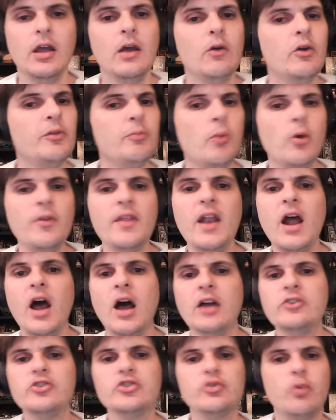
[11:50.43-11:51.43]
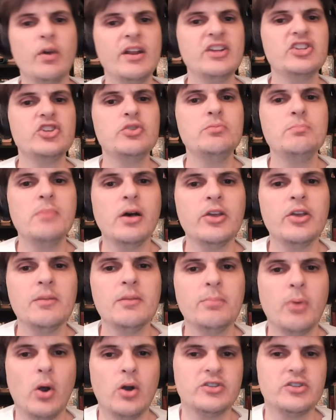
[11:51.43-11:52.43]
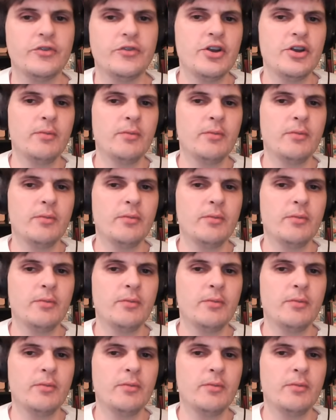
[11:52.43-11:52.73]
With more than 122 million parts for your